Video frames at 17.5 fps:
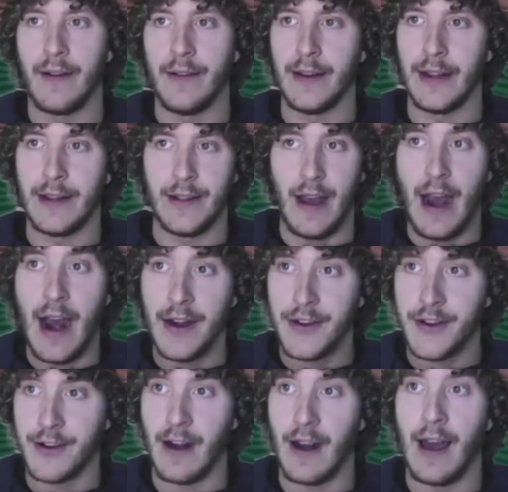in the
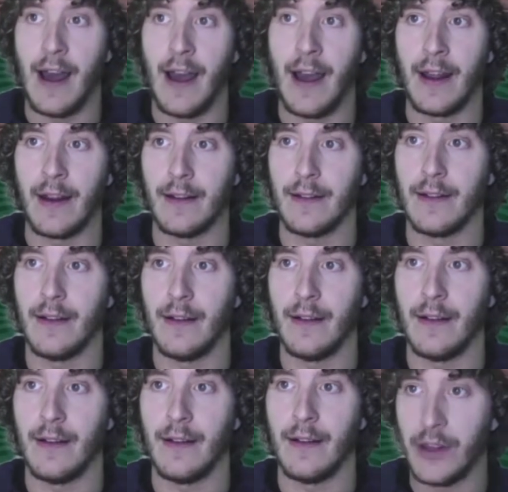underline
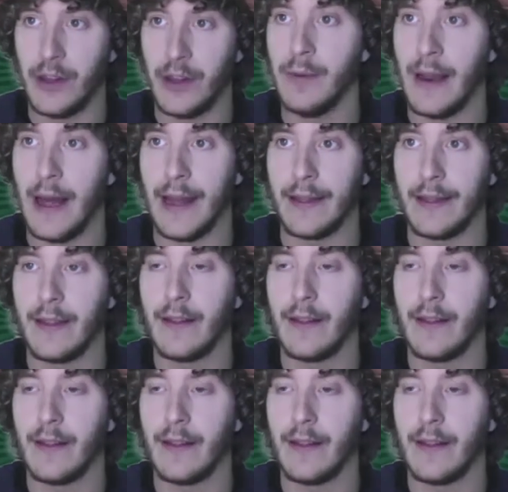of the kubelet